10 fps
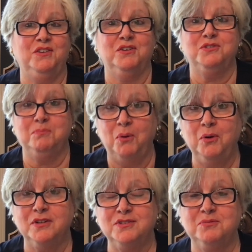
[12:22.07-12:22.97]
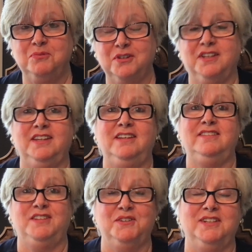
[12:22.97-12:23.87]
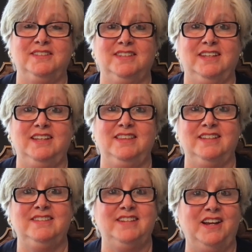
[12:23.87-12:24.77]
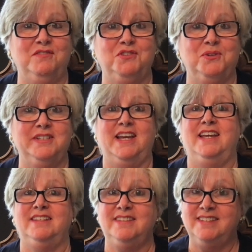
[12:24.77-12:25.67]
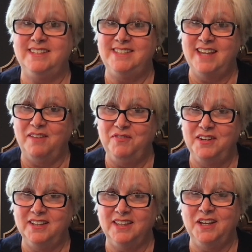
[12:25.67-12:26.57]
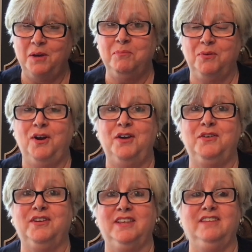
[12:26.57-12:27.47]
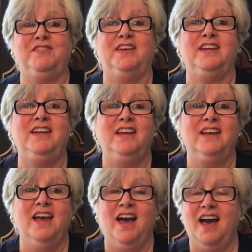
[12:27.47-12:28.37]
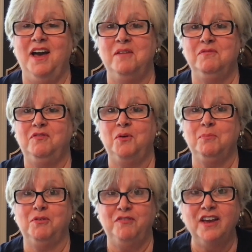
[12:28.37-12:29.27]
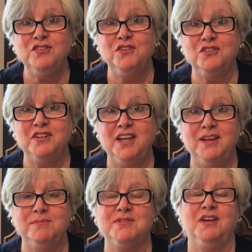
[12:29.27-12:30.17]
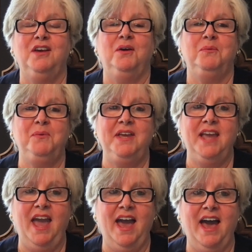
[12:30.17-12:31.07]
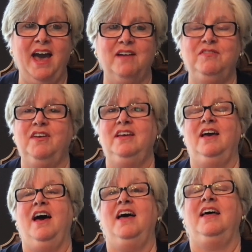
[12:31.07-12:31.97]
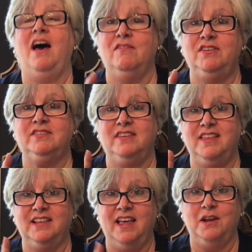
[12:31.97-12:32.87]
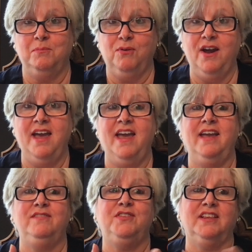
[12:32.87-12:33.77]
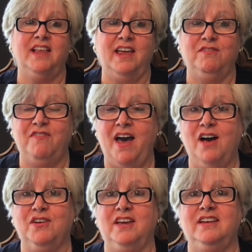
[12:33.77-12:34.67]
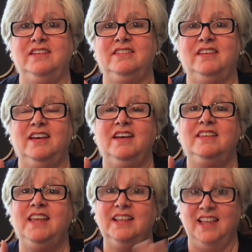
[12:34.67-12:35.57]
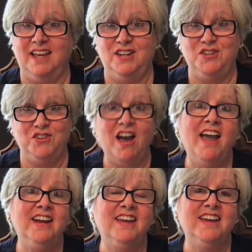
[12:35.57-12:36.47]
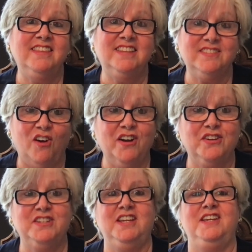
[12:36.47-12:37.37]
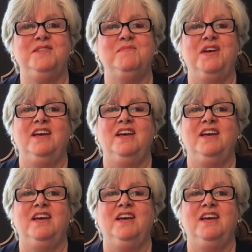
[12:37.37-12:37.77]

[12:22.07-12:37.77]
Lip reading: your sports really seriously, the state of Georgia is definitely a pro to live in. For professional teams, we have obviously the Atlanta Braves, the Atlanta Falcons, the Atlanta United, the soccer team.